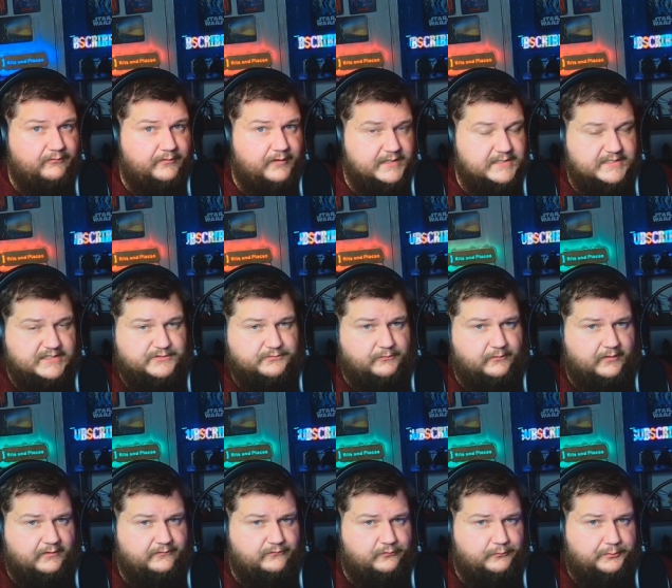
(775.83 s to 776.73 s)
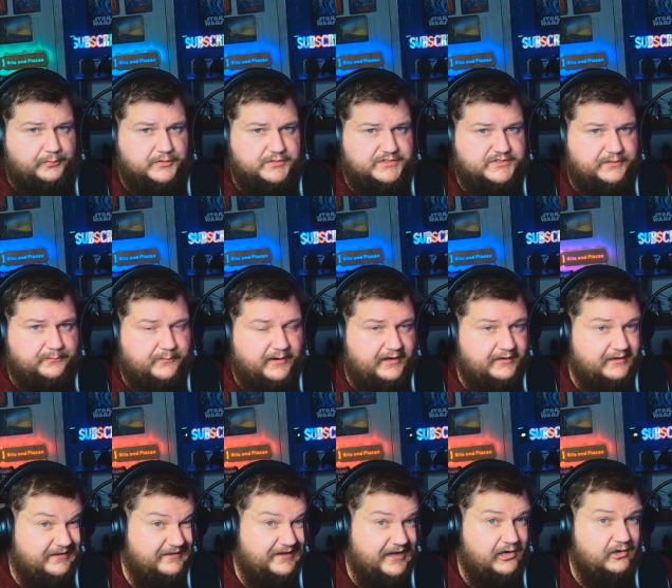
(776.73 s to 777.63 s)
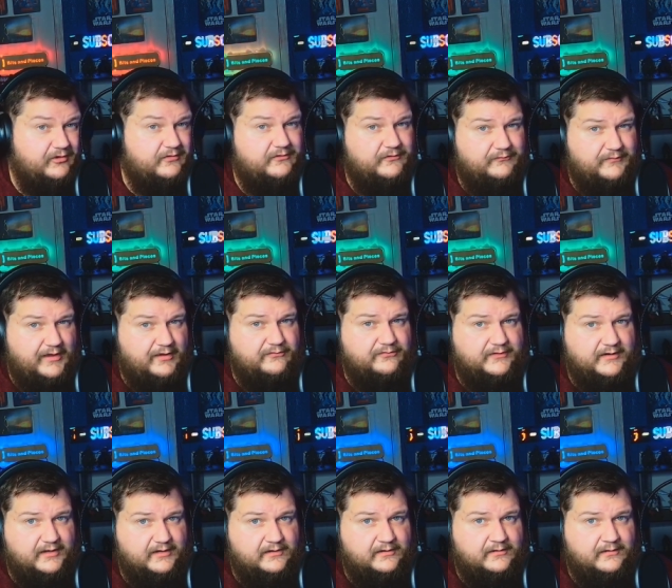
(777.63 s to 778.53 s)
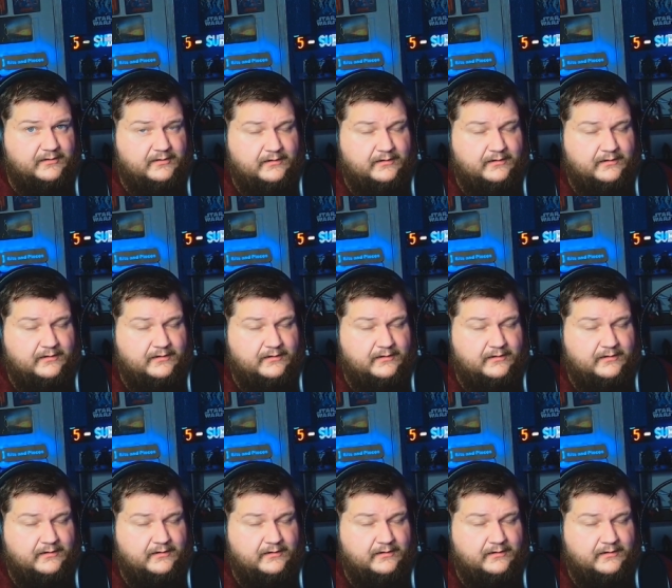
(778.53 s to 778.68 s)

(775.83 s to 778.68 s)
They just want to push some kind of narrative out there